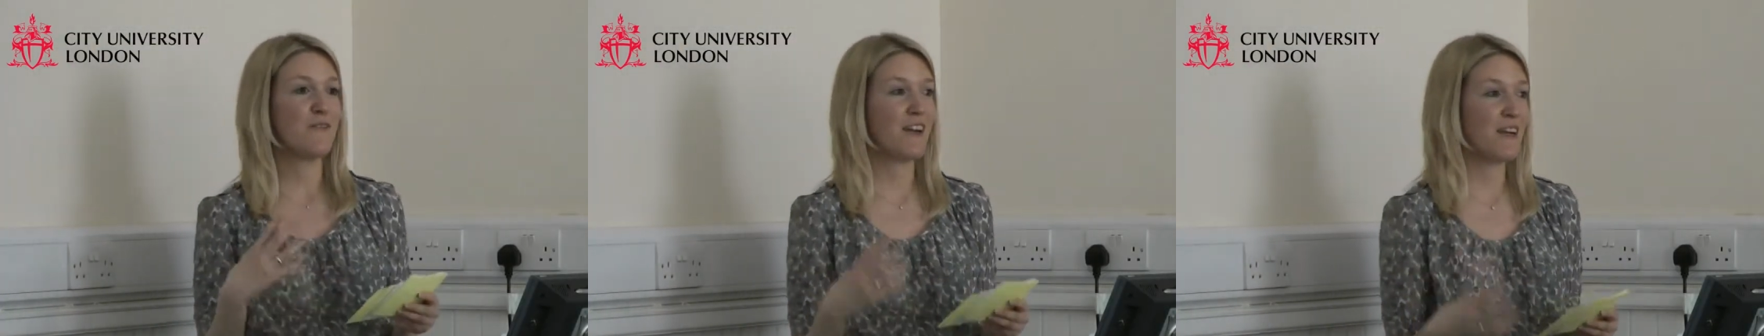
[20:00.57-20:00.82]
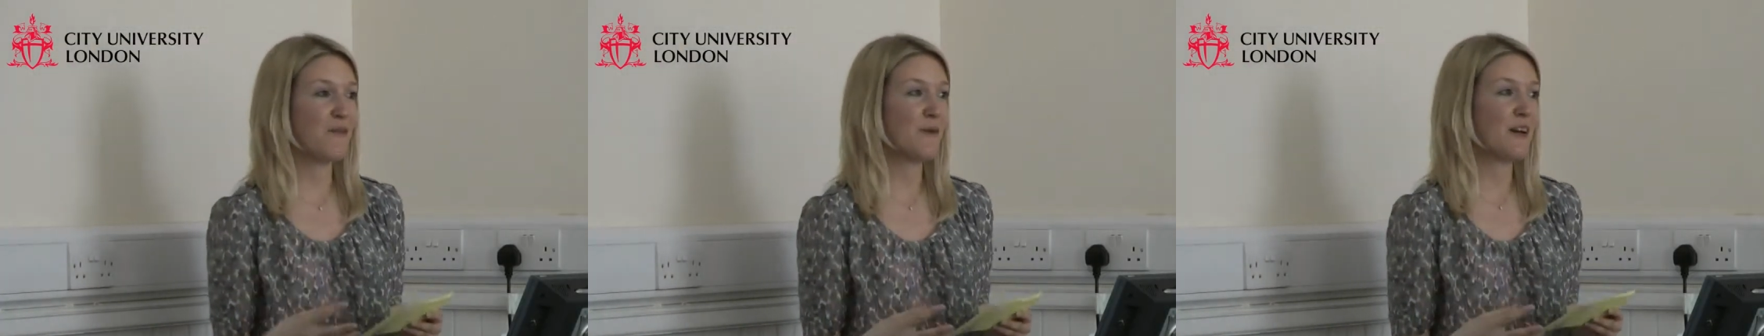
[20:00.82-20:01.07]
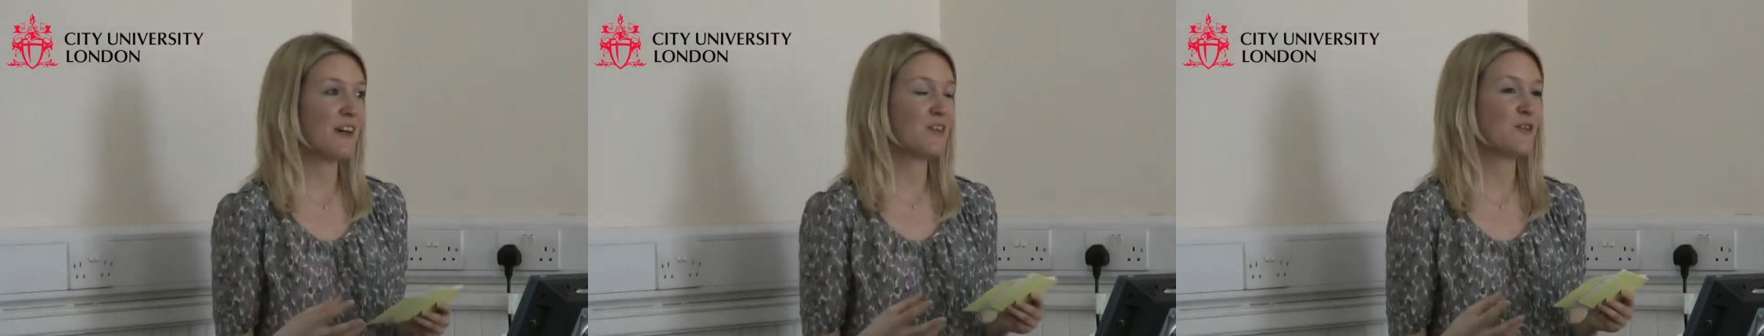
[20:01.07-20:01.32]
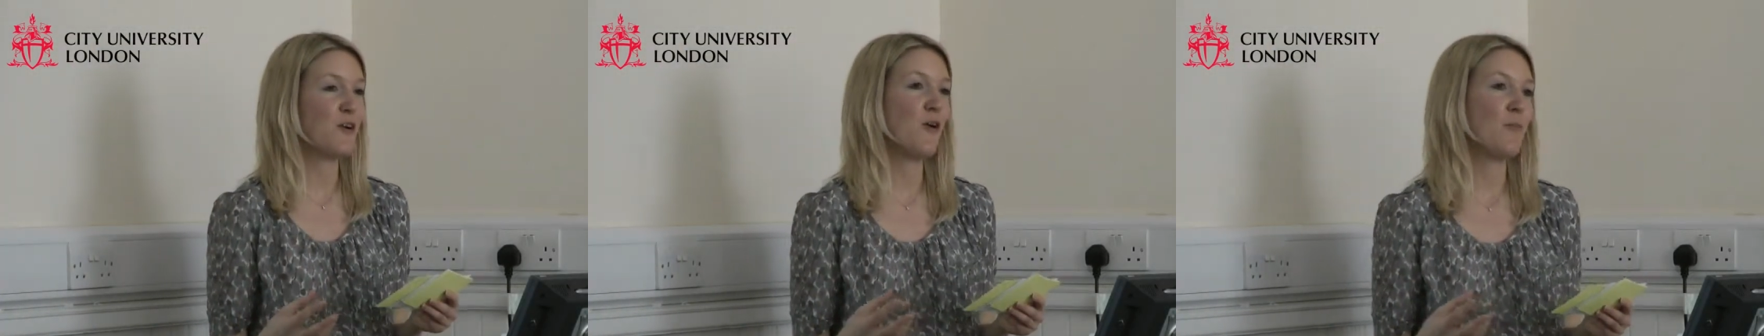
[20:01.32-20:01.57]
run a
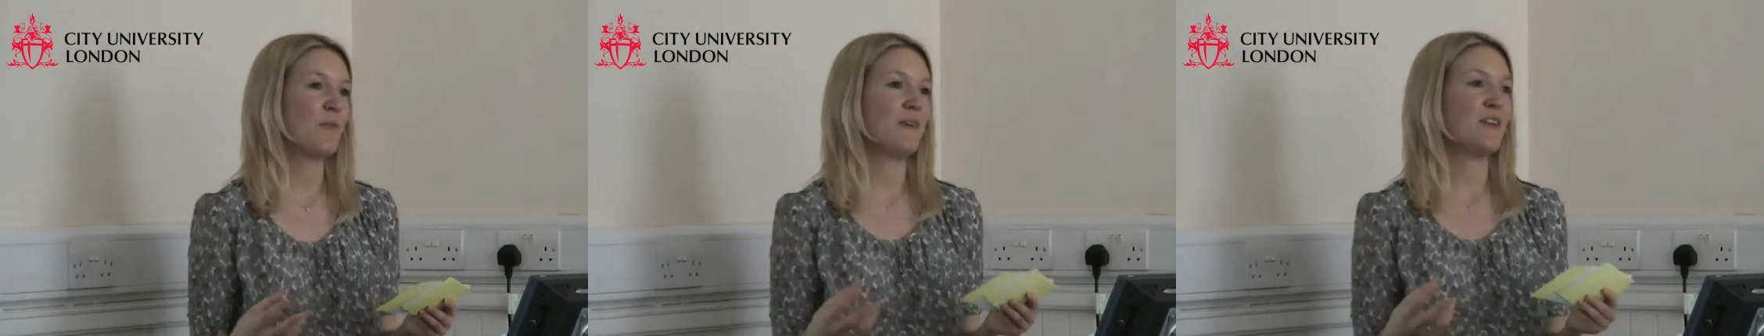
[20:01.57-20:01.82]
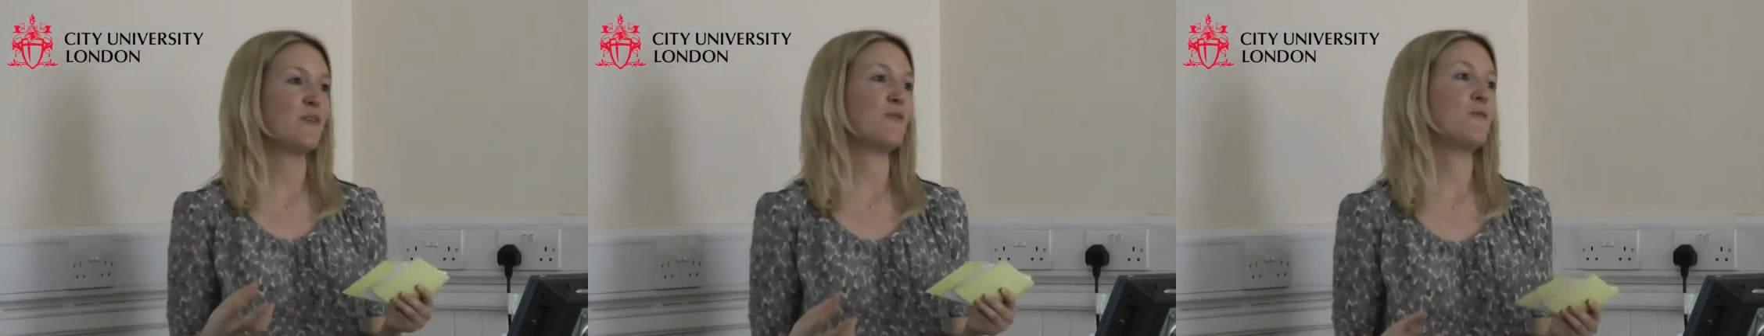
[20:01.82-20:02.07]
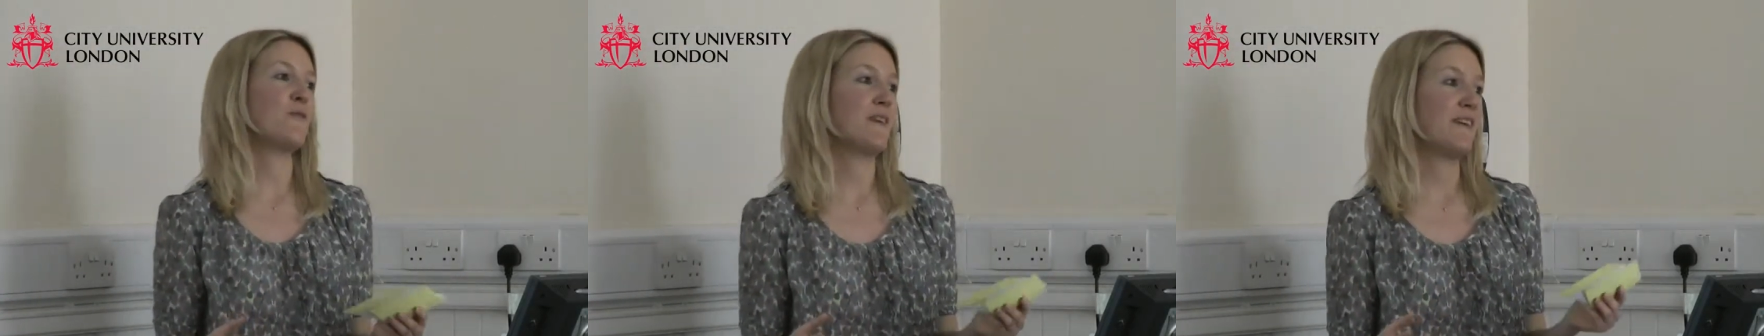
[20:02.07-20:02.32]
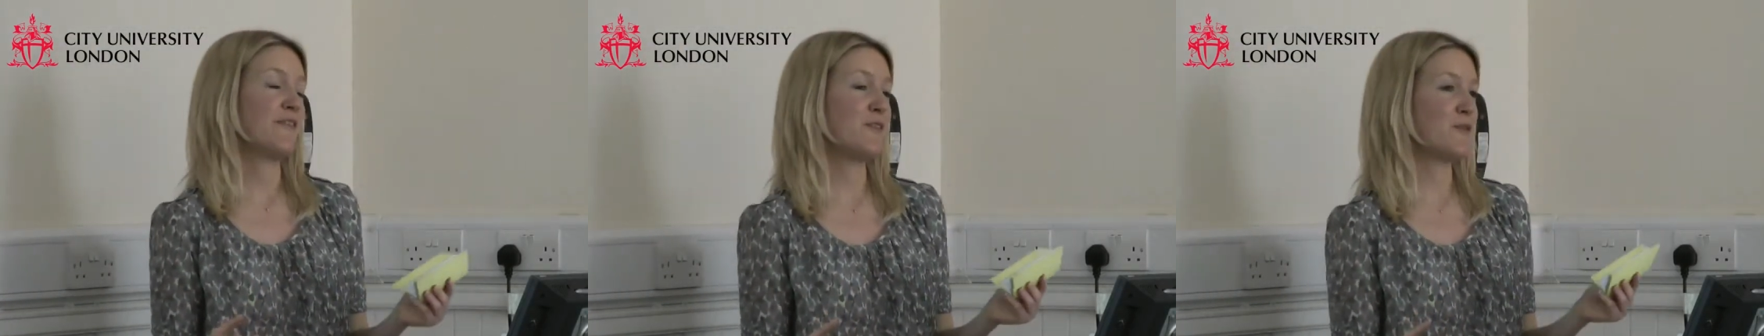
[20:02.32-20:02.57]
workshop and
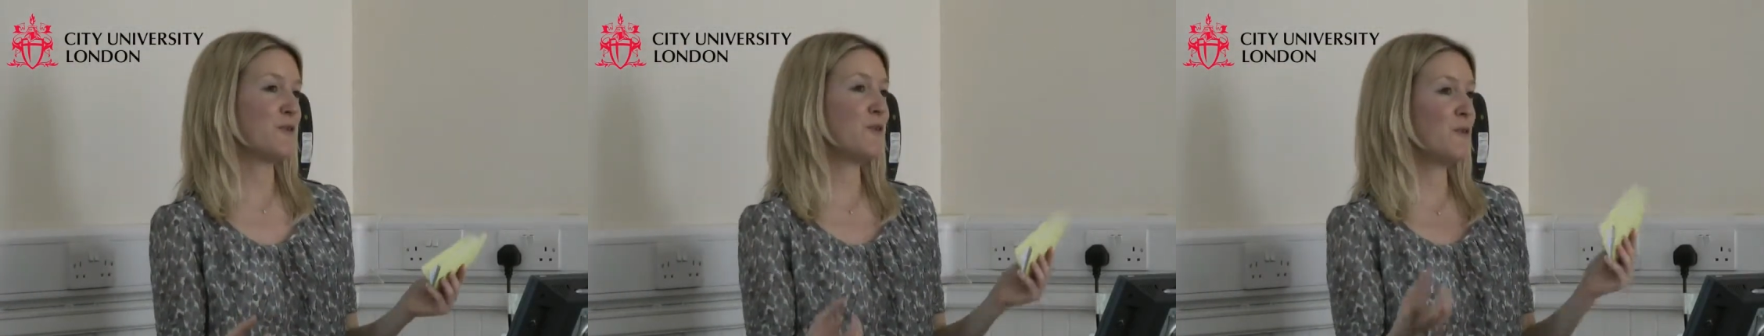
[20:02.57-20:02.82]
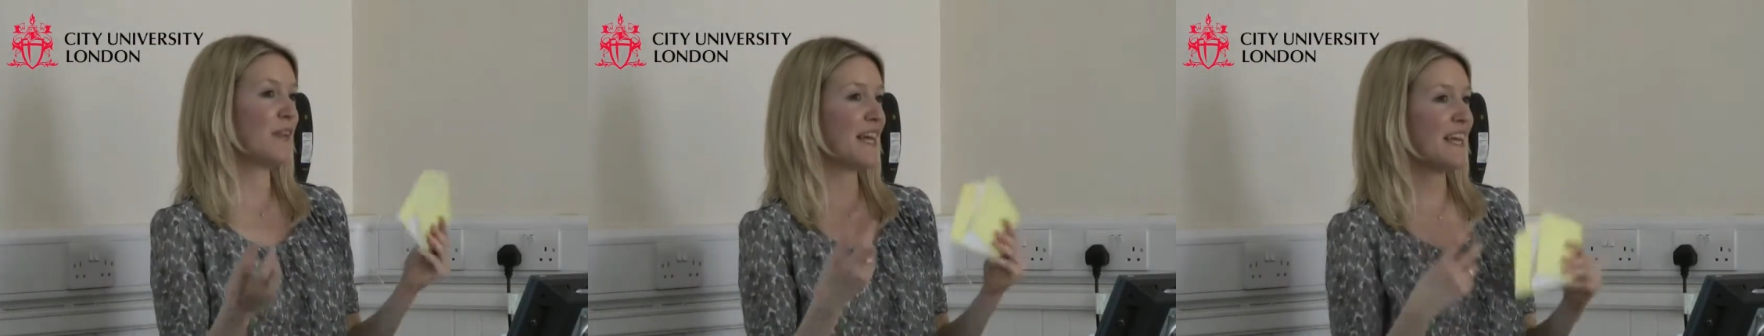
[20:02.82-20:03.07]
if you're calling